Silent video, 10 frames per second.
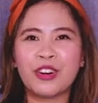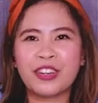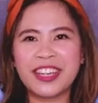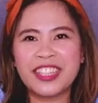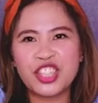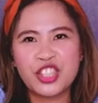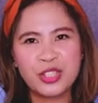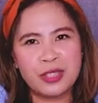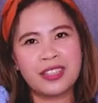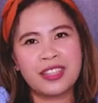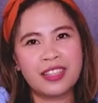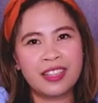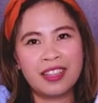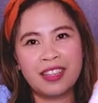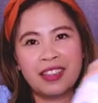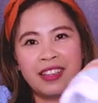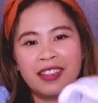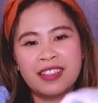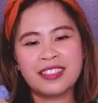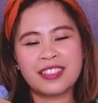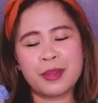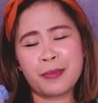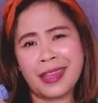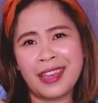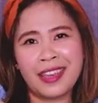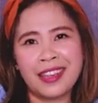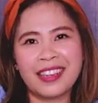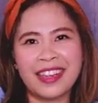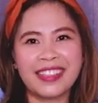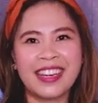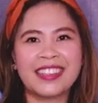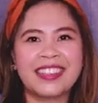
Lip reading: orange. Something like that.